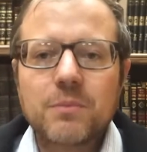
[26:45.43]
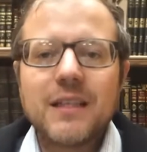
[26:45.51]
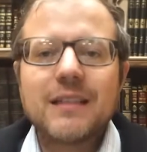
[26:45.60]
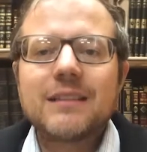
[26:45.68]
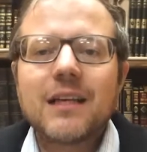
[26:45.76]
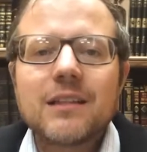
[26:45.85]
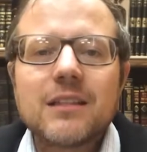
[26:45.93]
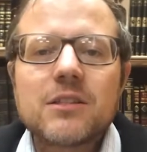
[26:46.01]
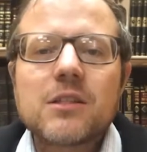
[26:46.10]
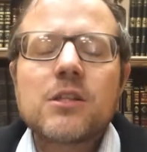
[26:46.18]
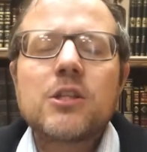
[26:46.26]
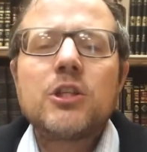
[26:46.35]
He had done these
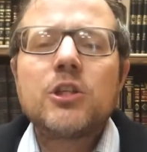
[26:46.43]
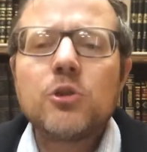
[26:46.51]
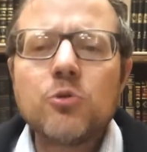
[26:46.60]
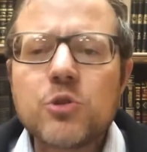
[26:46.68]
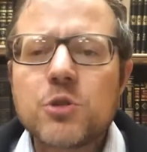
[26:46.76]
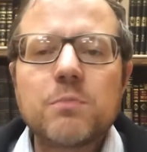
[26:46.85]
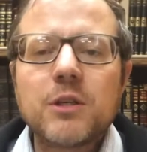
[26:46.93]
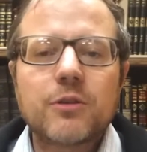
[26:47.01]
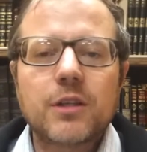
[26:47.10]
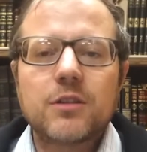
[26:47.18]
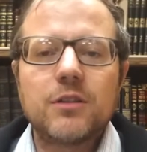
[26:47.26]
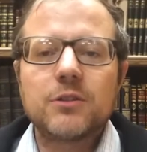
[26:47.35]
huge
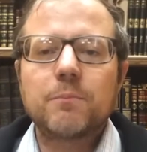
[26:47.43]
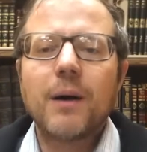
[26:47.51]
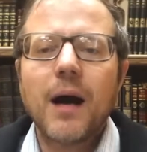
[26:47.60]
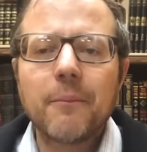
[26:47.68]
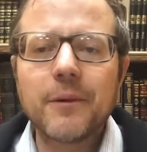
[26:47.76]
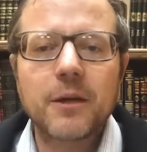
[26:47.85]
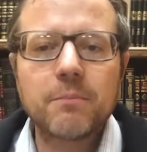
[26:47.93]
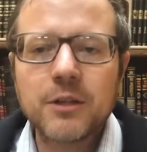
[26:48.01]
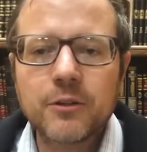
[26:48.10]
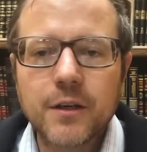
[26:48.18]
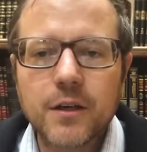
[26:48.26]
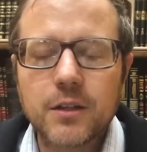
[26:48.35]
miracles, public
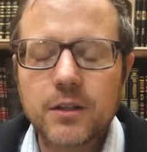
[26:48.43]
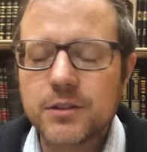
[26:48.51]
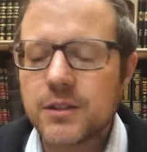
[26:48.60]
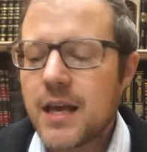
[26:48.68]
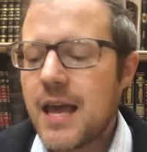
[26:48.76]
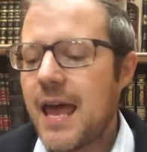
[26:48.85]
miracles,